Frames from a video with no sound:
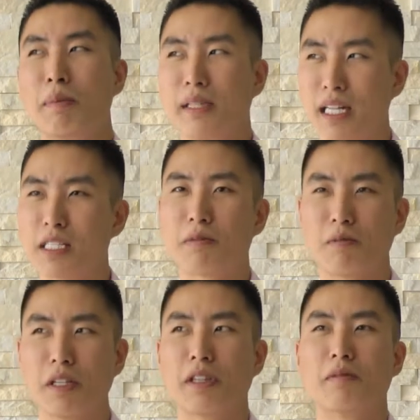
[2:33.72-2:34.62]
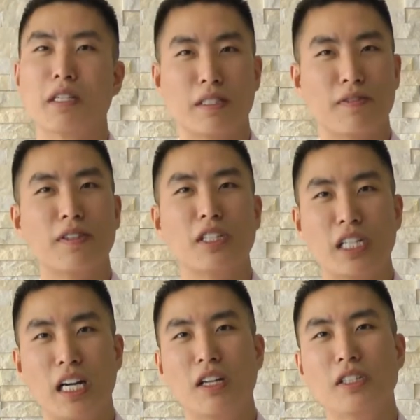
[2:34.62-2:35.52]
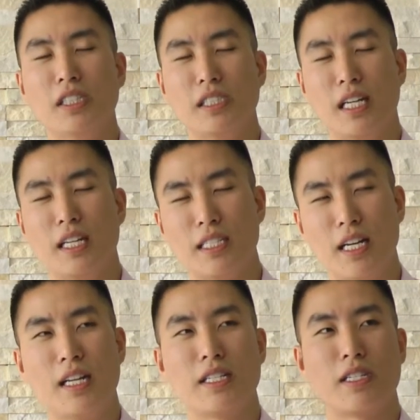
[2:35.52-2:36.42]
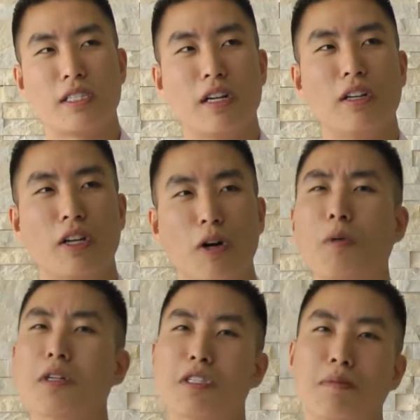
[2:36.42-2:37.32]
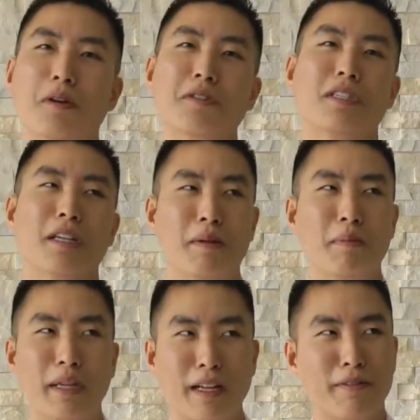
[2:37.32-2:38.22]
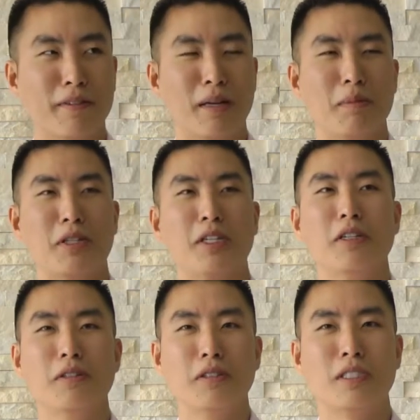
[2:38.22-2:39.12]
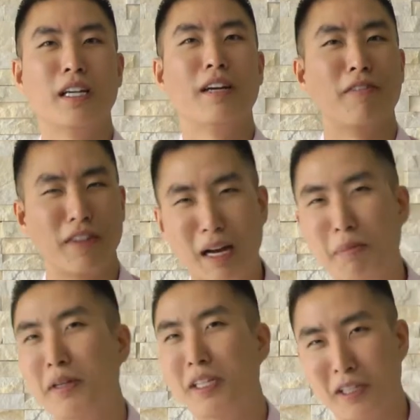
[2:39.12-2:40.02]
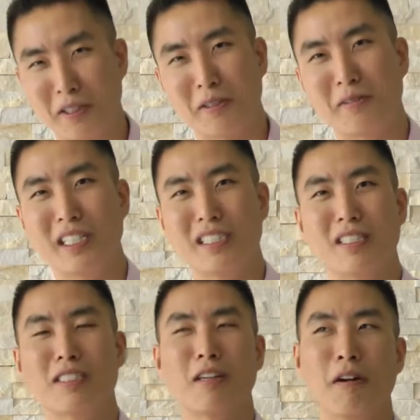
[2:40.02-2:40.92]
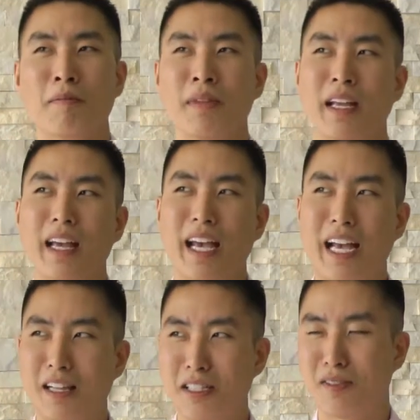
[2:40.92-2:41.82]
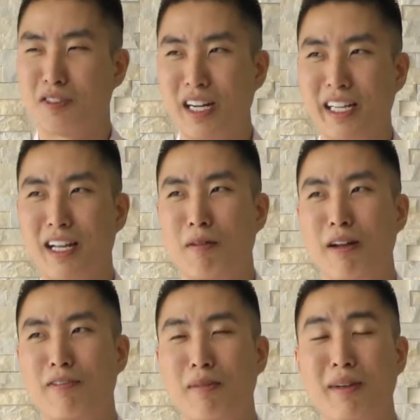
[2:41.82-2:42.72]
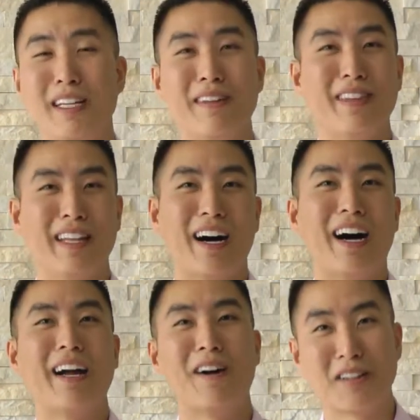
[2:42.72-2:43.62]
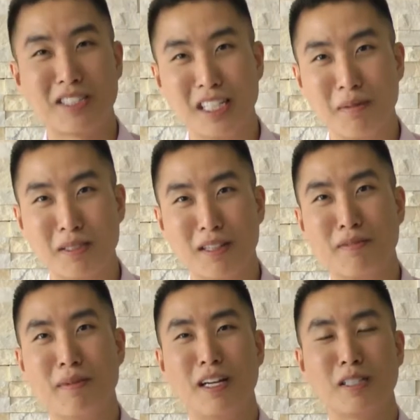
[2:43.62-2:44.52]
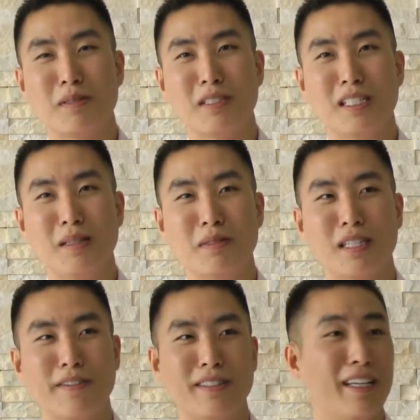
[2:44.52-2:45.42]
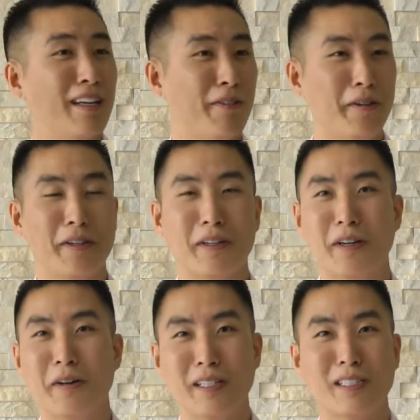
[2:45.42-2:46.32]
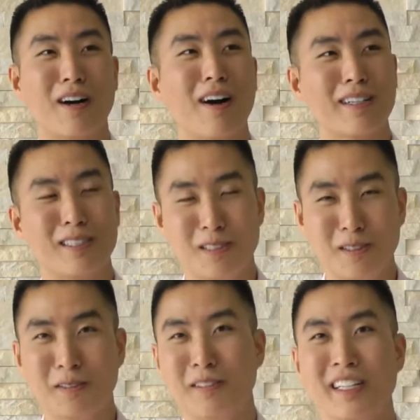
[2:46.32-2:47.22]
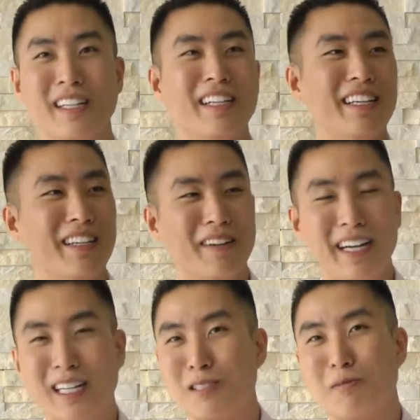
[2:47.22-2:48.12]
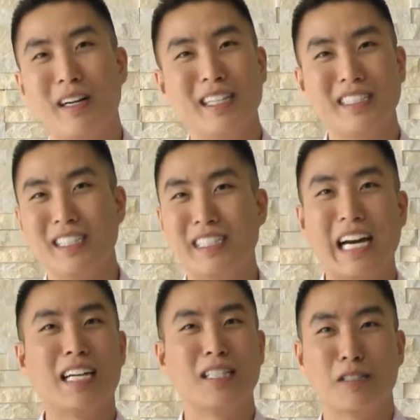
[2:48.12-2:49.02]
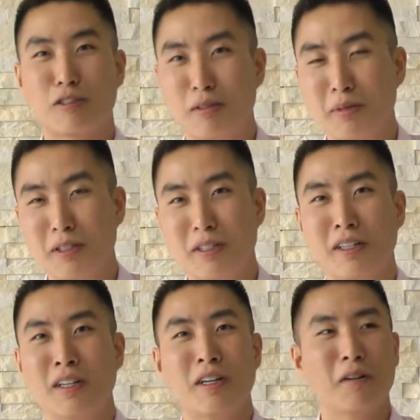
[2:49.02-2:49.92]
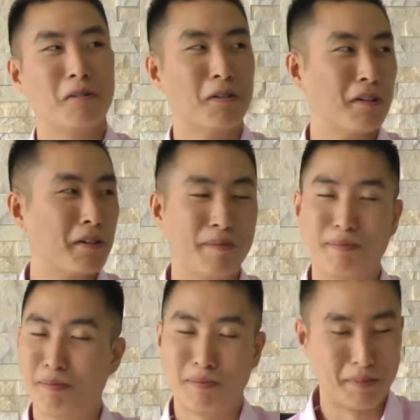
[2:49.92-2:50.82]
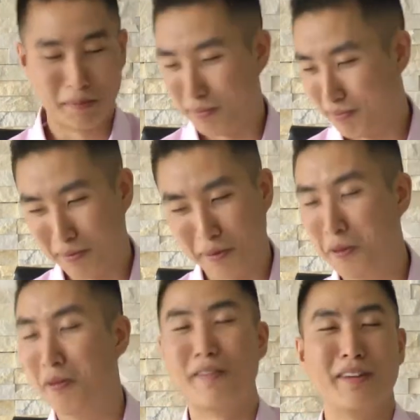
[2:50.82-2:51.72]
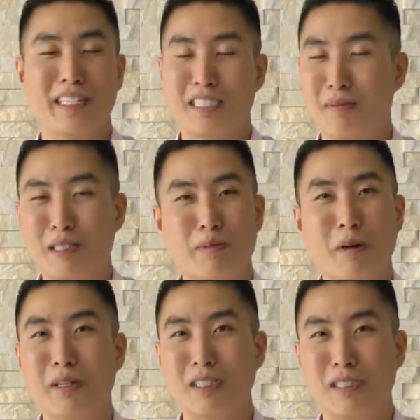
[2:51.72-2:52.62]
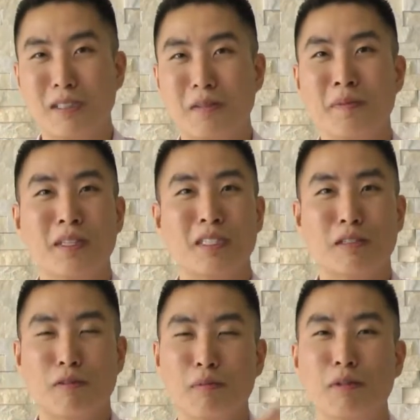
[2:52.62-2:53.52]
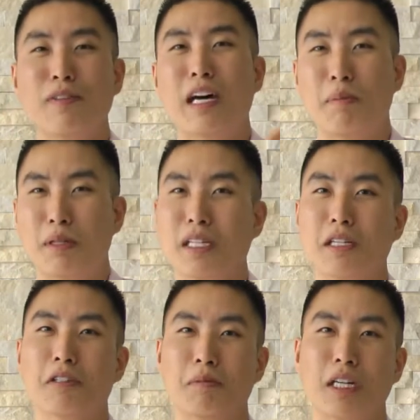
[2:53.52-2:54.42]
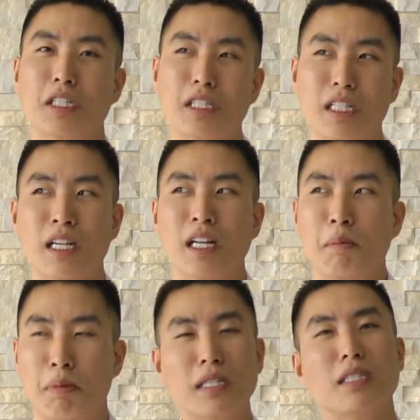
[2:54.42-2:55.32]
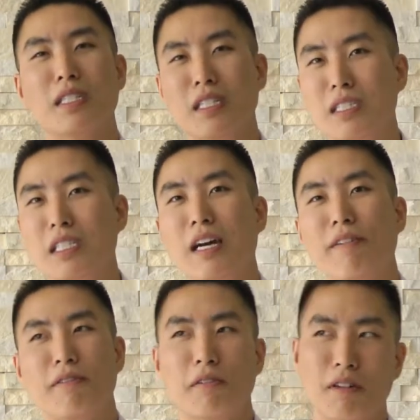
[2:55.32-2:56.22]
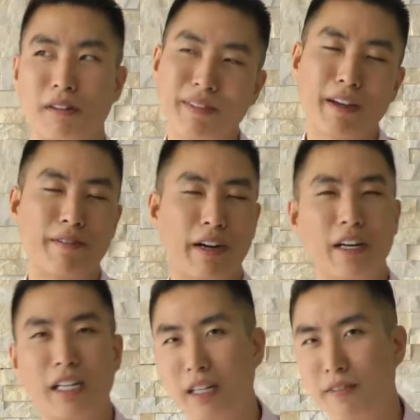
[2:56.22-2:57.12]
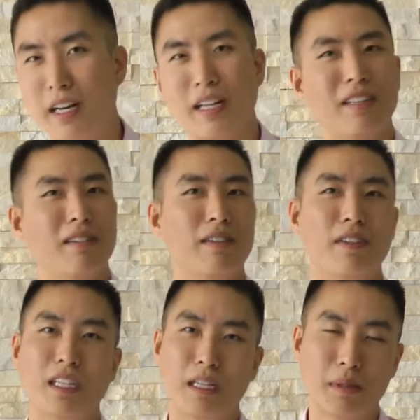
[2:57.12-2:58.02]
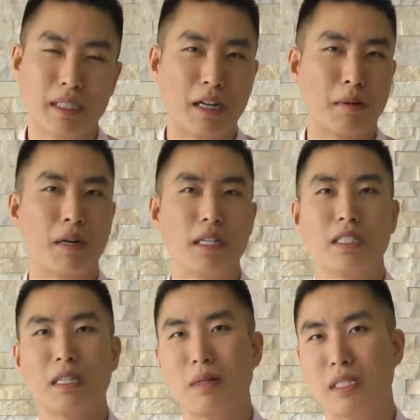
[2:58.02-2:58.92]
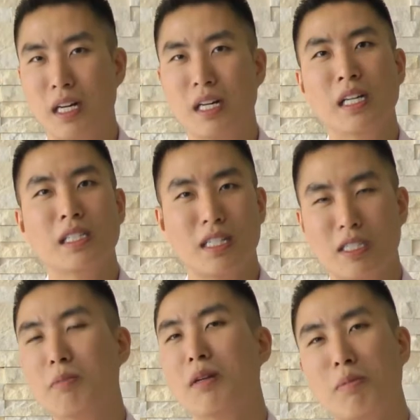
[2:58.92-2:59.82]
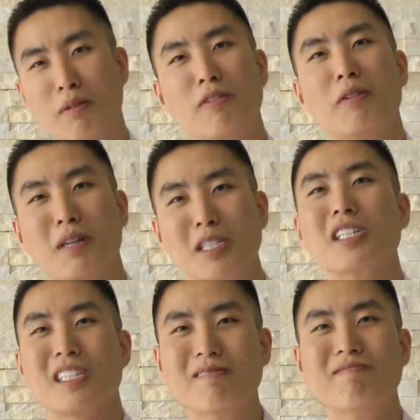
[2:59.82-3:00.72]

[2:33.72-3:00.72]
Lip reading: But that's really the reason for the challenge, is that it's not necessarily always the most meaningful number to use for that particular reason. So analysts have tried to get away from it. Even the IR teams of management teams have said, if you could go and talk to, XYZ data distributor or whoever needs to be spoken to remove that particular metric, price to DCF or a variant of that, EV to EBITDA or price to EBITDA tends to be a preferred metric.